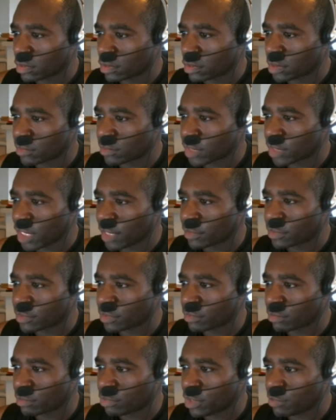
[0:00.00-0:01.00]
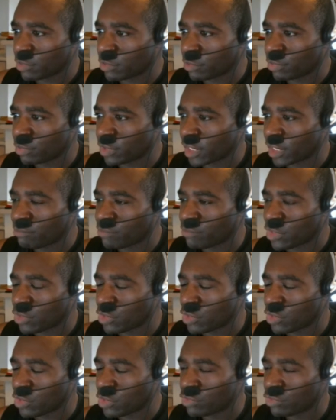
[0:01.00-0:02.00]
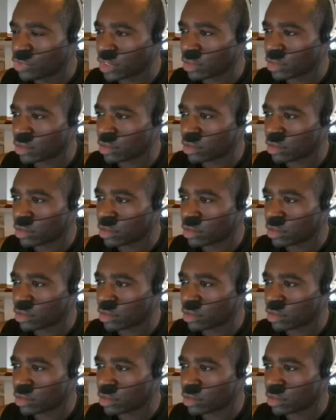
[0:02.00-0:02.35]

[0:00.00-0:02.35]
sometimes people play music